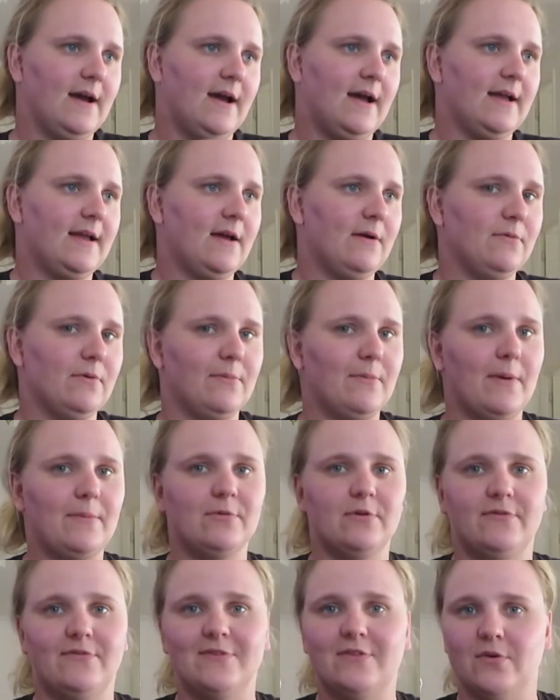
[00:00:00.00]
I can't
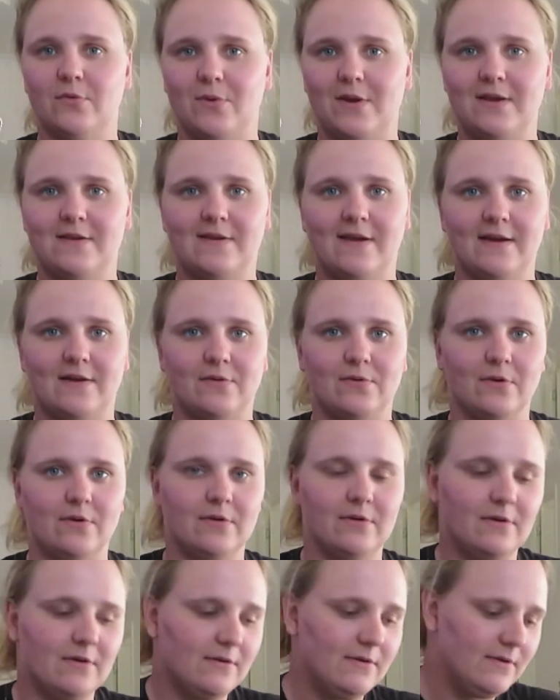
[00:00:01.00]
remember if it's a Wintec or
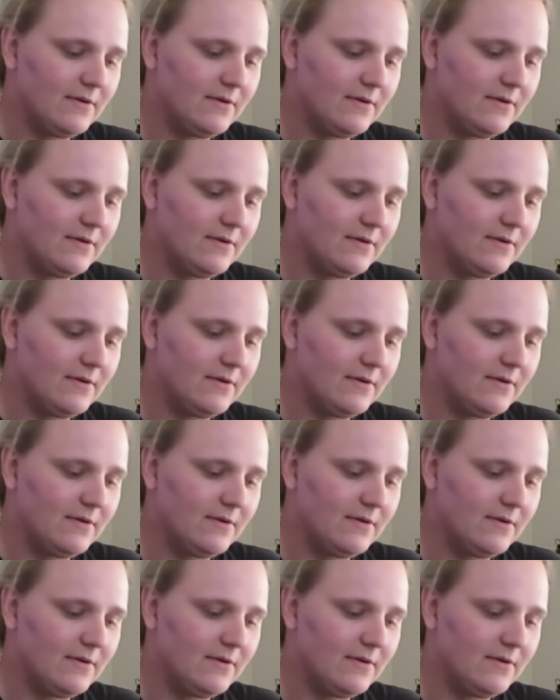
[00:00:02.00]
not.